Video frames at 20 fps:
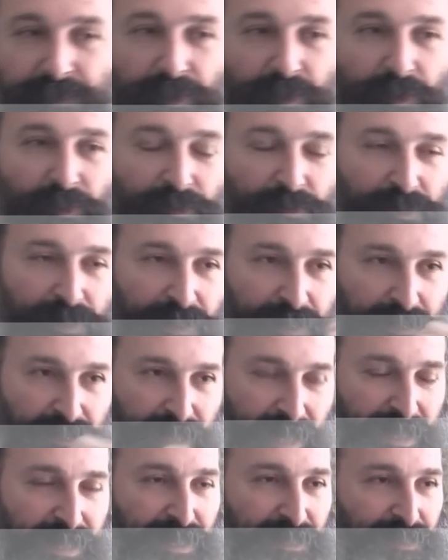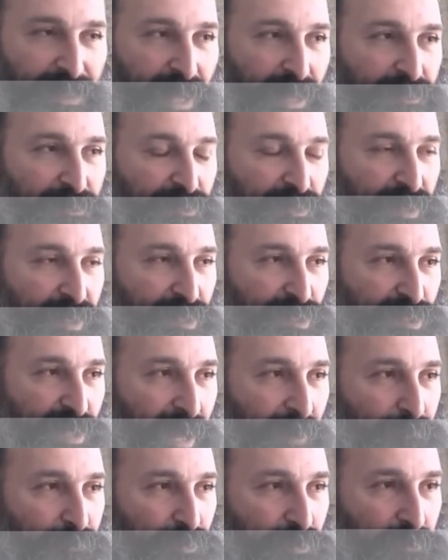So taking that
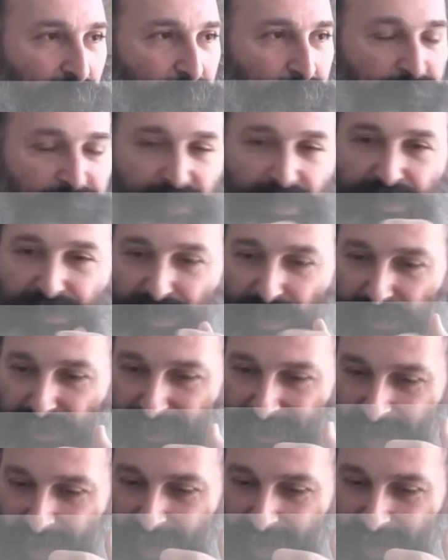example is that,